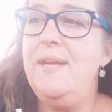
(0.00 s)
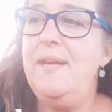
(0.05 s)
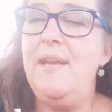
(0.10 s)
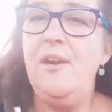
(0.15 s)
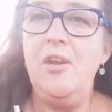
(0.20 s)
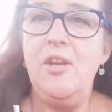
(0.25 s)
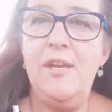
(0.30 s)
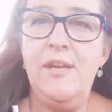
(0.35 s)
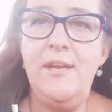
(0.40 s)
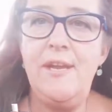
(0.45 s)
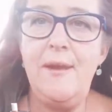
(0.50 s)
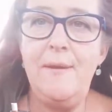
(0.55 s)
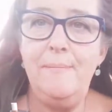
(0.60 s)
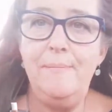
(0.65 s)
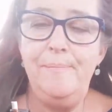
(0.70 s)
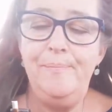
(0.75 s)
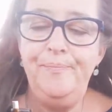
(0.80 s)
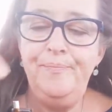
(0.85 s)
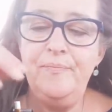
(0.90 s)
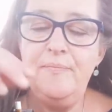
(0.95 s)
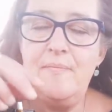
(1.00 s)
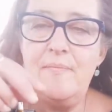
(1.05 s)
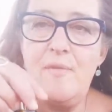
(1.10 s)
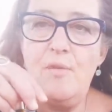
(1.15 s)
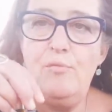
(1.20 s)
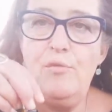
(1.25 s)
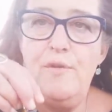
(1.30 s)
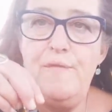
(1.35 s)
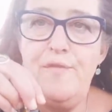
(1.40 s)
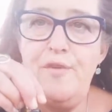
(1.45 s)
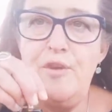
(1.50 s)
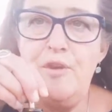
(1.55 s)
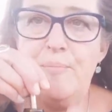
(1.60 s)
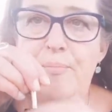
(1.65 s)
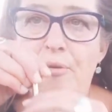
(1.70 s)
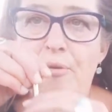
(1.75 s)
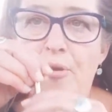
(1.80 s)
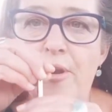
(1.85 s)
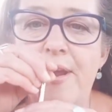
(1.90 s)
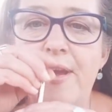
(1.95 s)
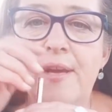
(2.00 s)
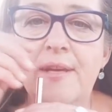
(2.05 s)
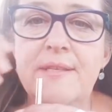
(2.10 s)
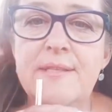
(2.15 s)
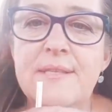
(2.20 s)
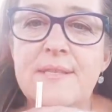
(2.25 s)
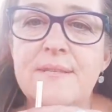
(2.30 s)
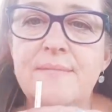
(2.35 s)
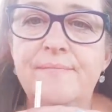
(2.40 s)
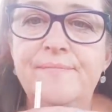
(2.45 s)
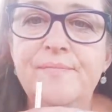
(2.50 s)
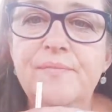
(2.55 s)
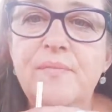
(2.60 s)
and I review products.